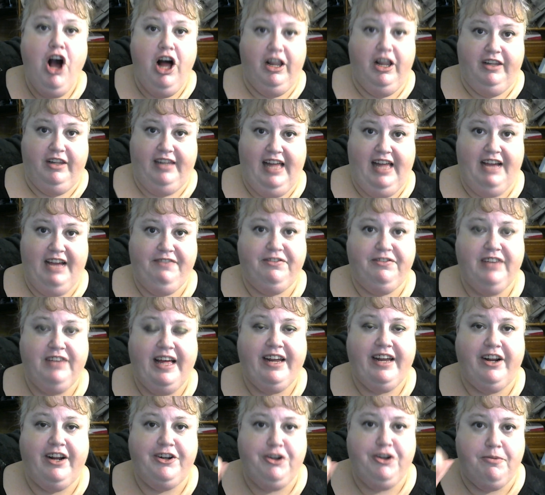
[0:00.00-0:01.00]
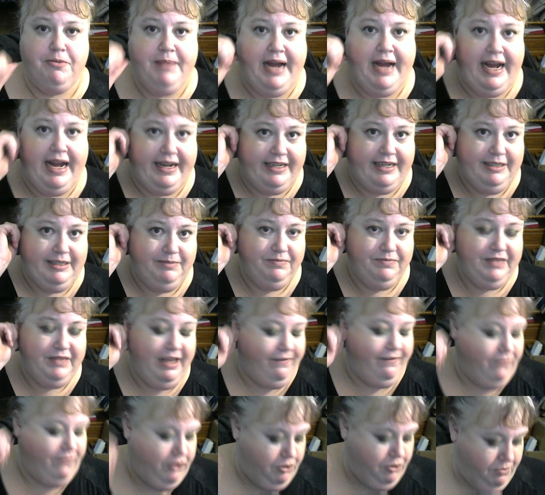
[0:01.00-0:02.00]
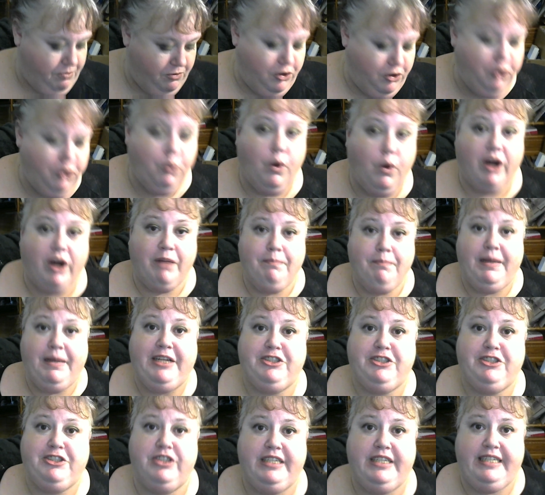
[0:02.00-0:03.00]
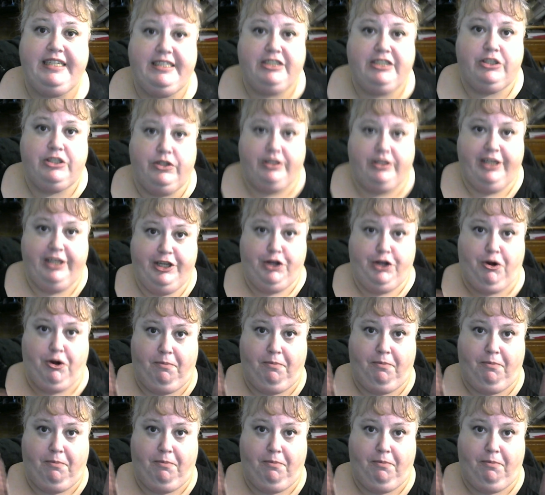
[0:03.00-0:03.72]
Lie flat on your back. If you want to bend your knees so that your